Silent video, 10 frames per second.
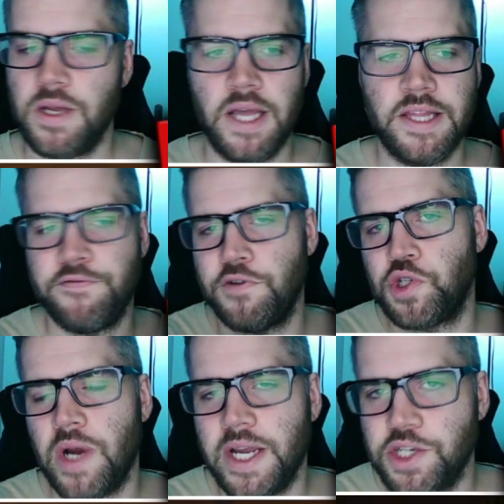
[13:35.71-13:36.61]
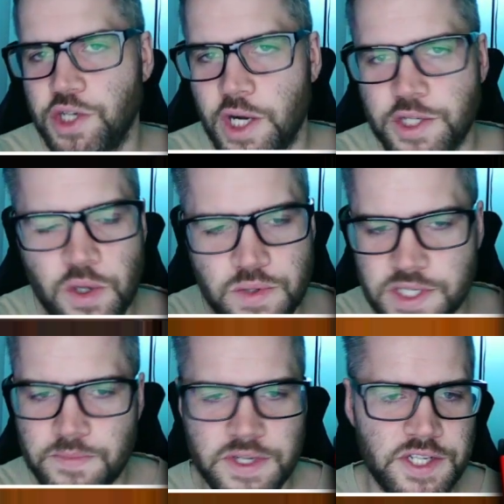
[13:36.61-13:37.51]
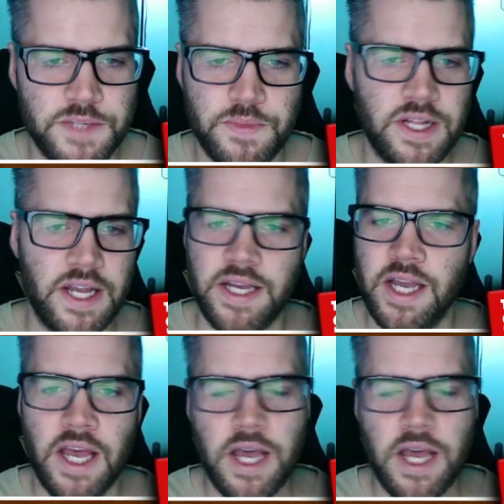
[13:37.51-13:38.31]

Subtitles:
And then for dragon shards, simply just be like